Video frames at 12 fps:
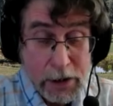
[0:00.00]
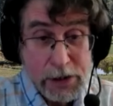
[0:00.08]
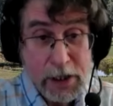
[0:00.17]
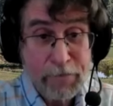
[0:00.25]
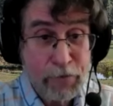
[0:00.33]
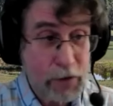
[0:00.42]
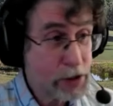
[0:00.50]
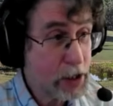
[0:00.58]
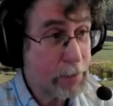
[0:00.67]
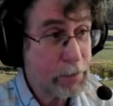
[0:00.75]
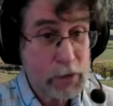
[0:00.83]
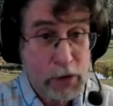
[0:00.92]
Say, for
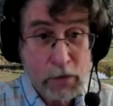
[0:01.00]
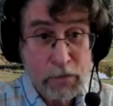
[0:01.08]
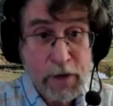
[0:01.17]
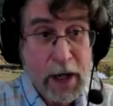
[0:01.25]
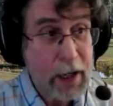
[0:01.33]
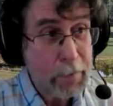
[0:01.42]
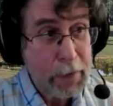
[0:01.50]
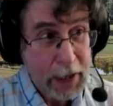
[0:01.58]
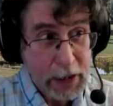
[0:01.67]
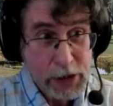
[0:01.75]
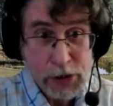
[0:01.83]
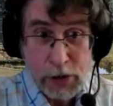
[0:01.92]
example, you got
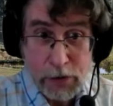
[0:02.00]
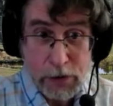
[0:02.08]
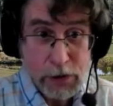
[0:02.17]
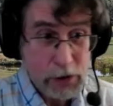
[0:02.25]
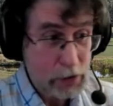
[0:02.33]
pastures